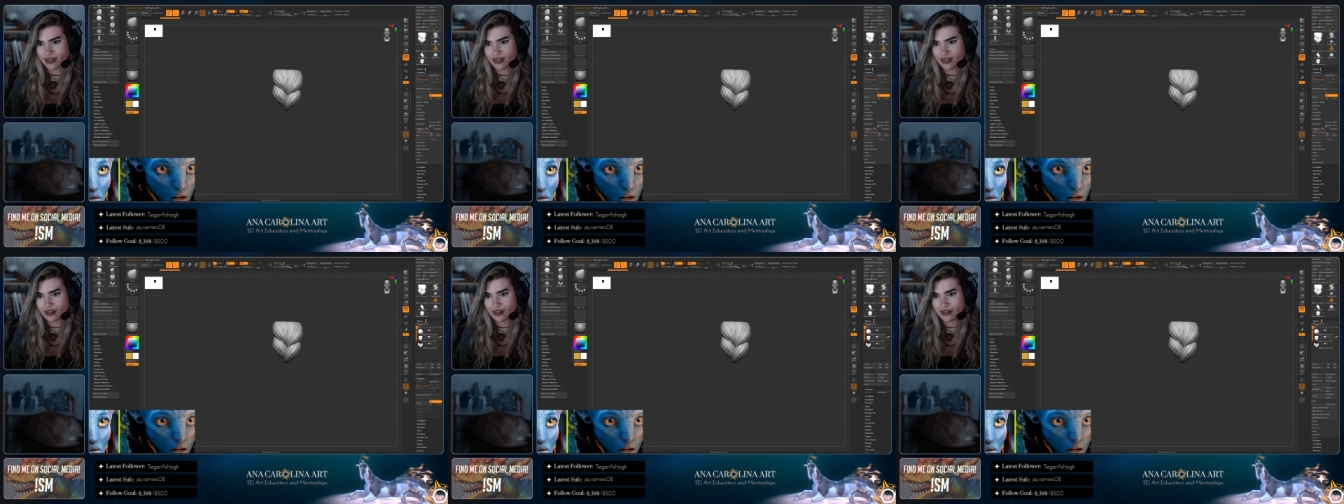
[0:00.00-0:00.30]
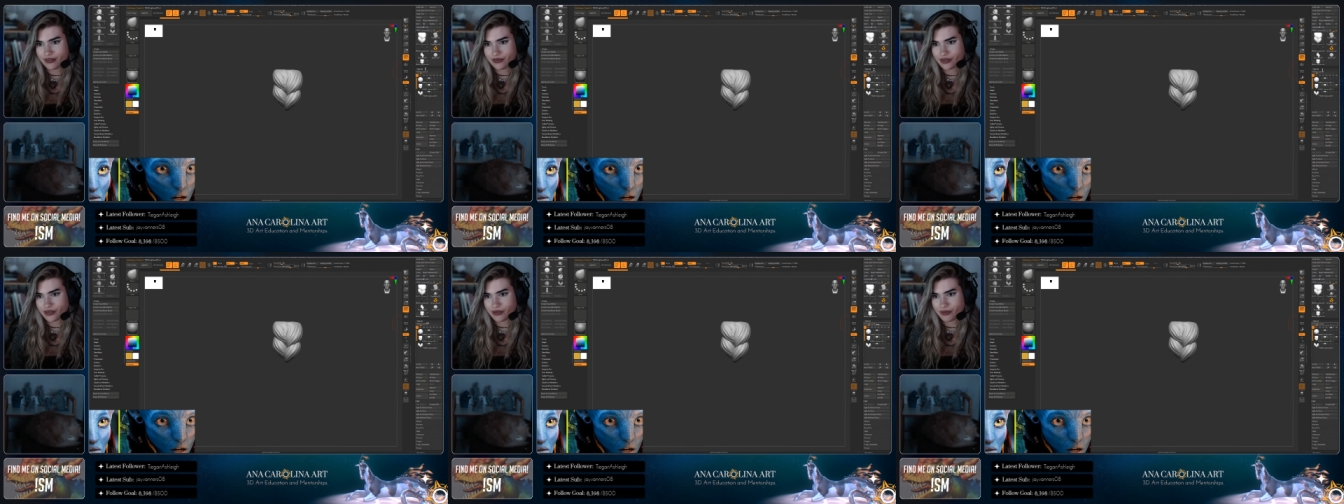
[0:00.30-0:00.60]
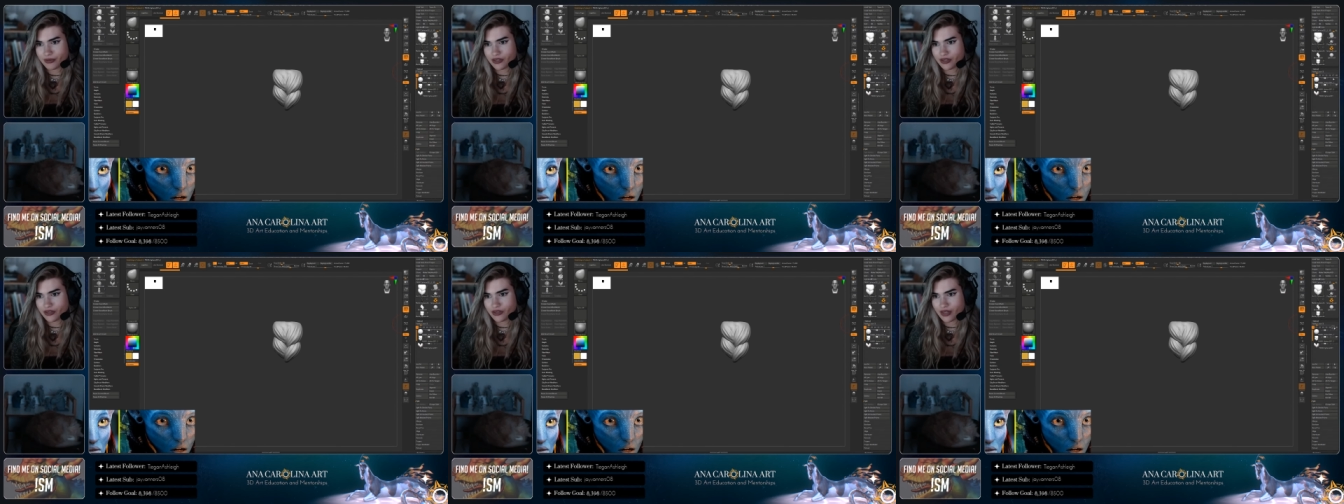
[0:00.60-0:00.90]
So
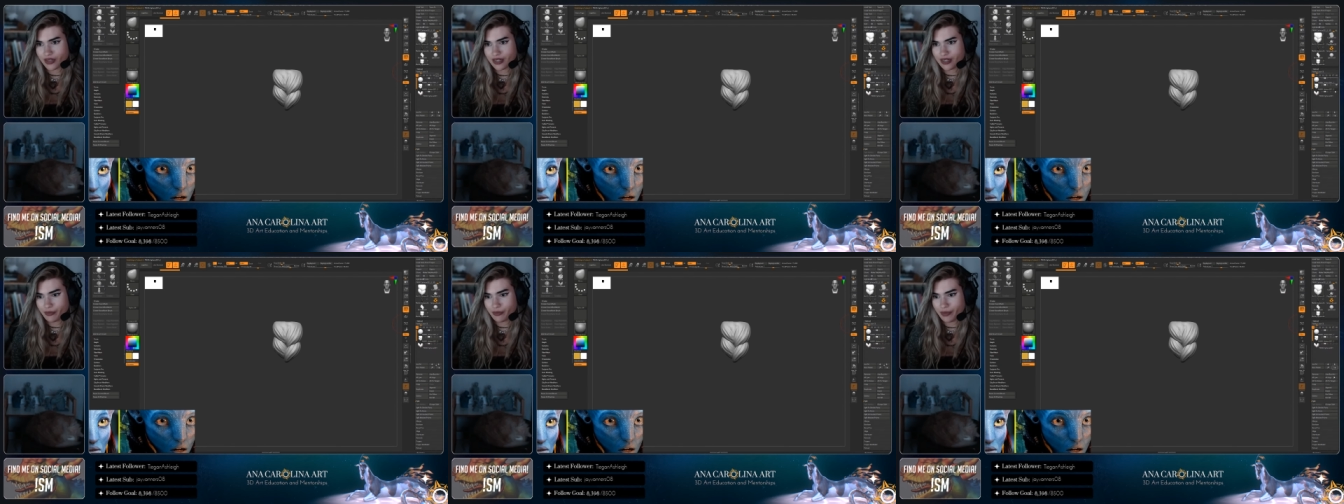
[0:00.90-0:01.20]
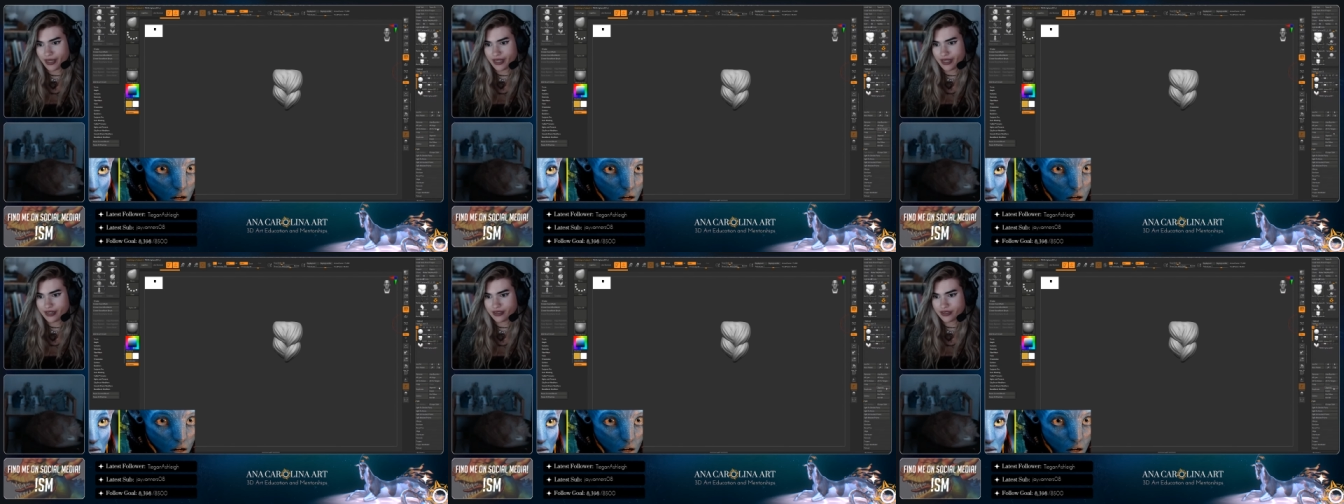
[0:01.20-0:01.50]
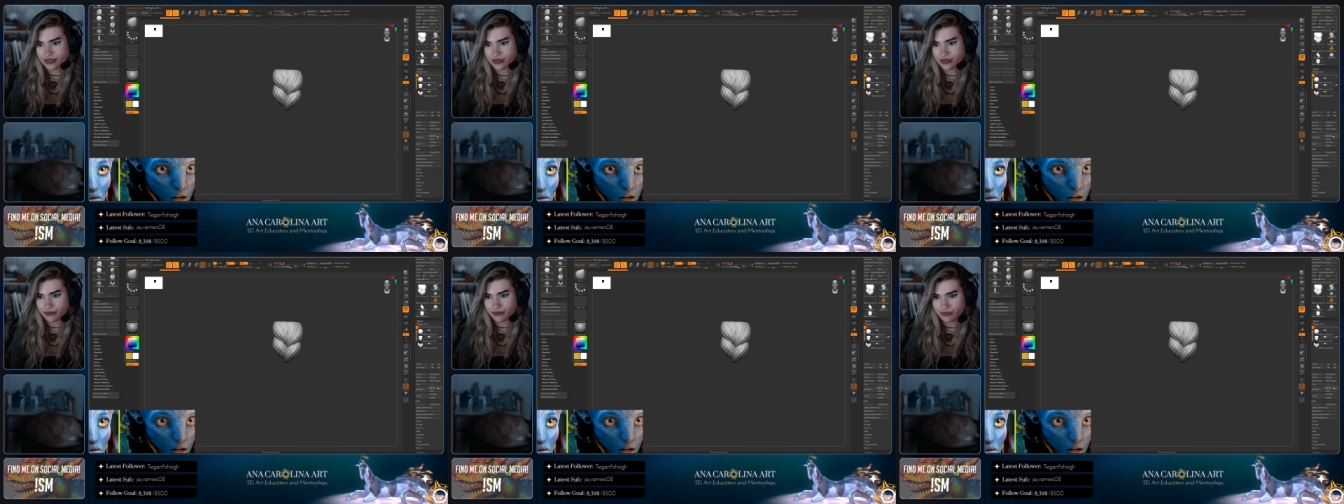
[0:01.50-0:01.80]
I'm going to go ahead and
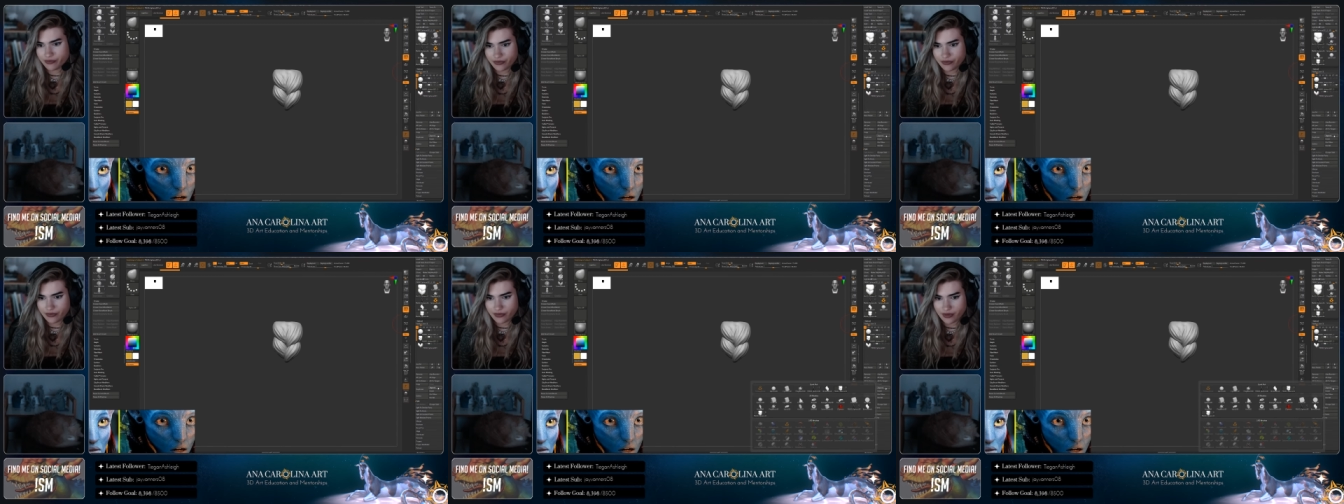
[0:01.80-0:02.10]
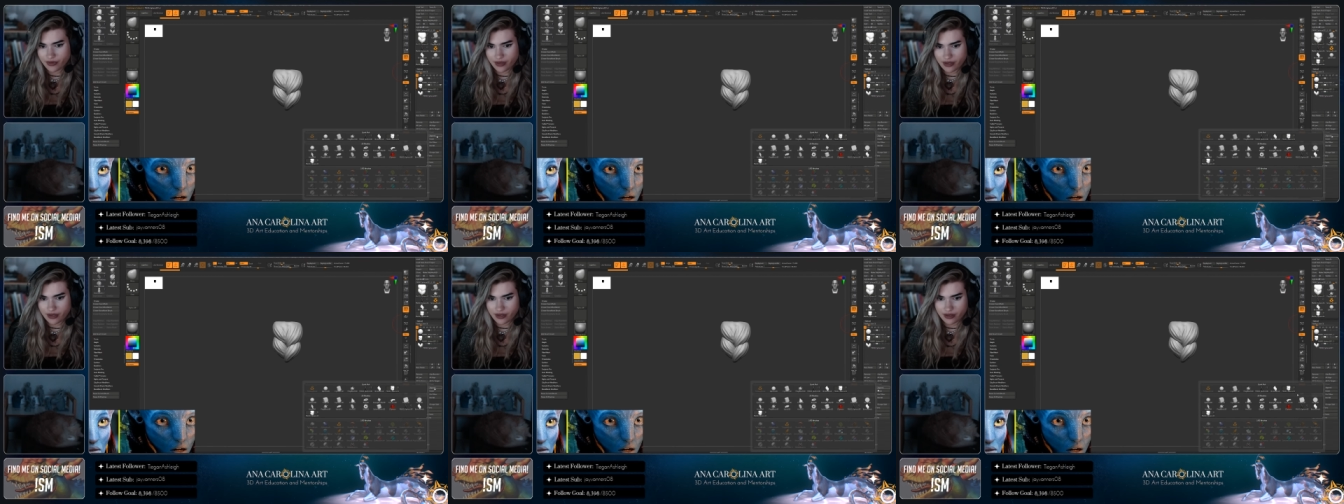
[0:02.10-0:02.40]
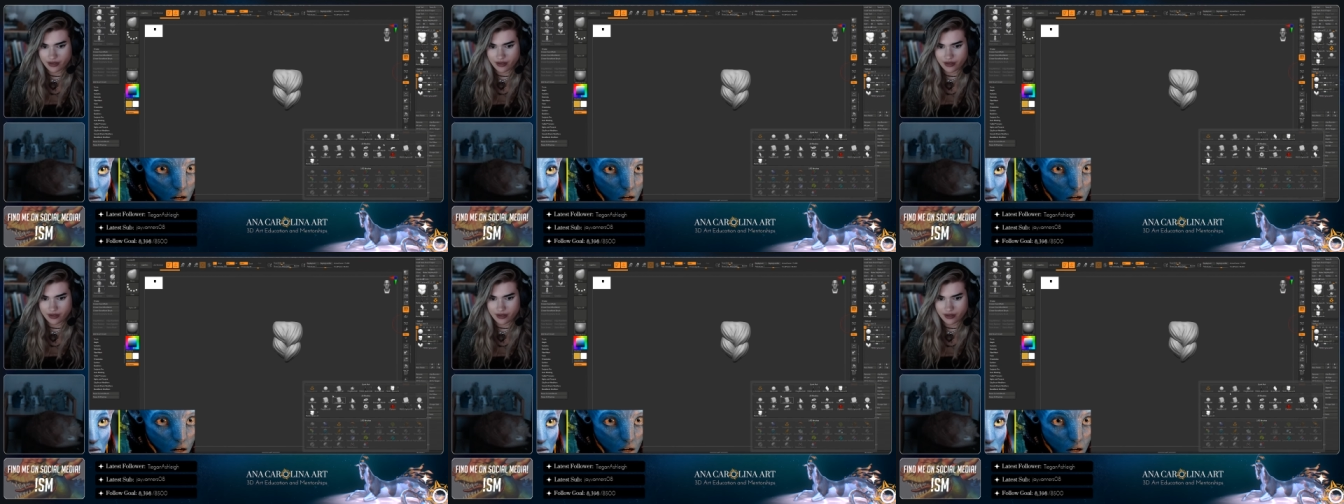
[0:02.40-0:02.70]
append.
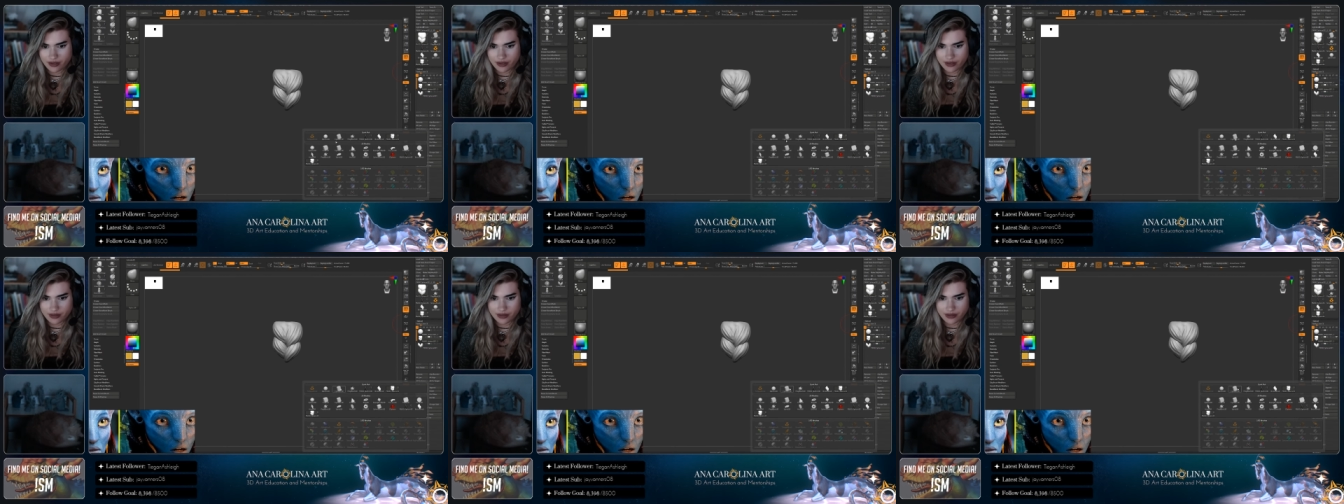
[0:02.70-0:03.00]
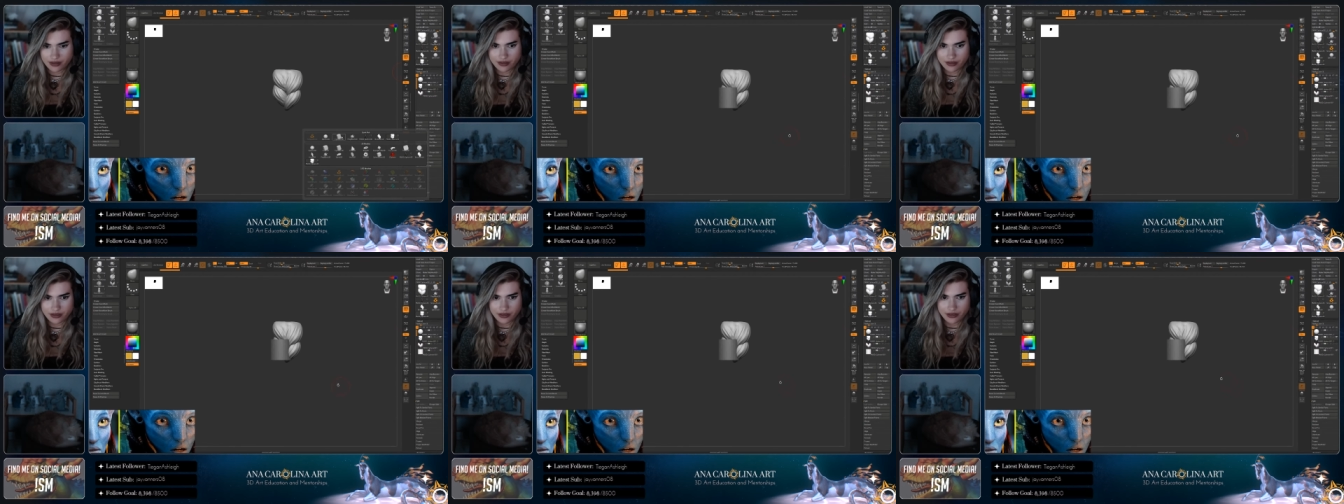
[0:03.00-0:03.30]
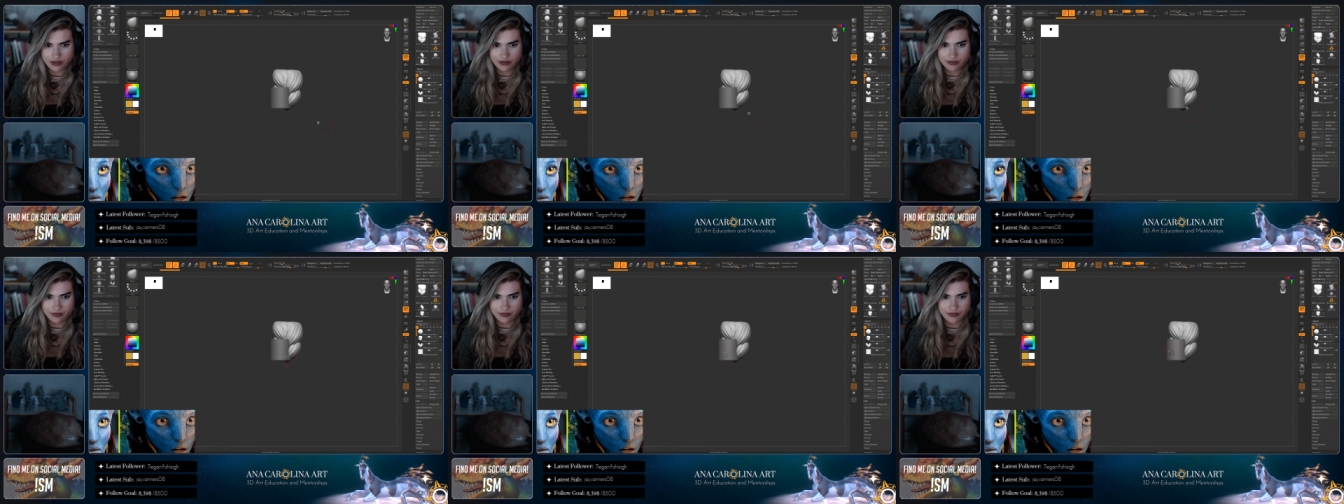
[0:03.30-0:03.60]

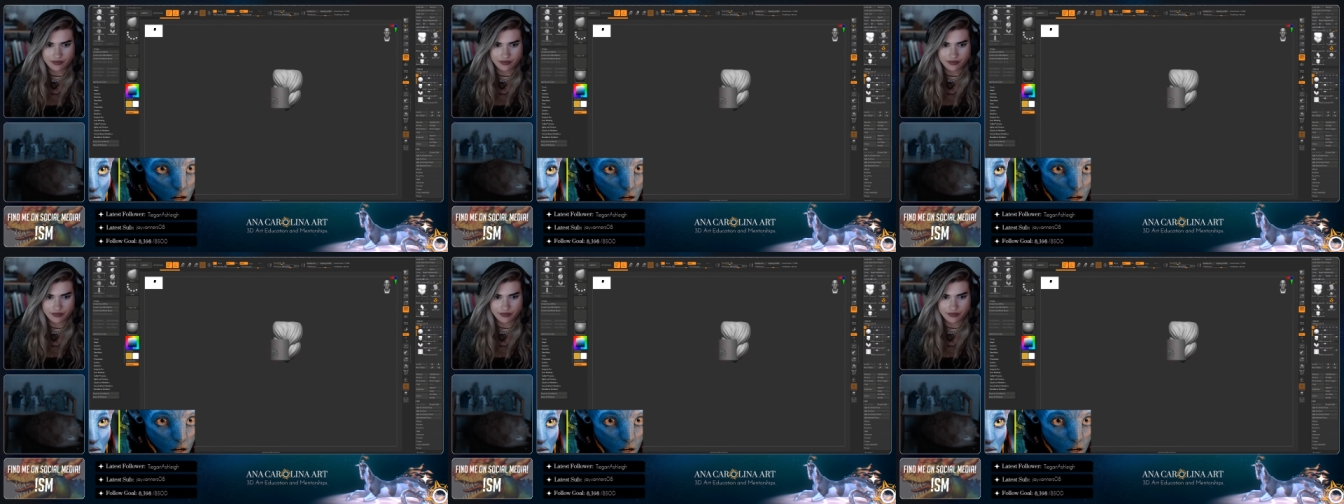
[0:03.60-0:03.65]
Cylinder.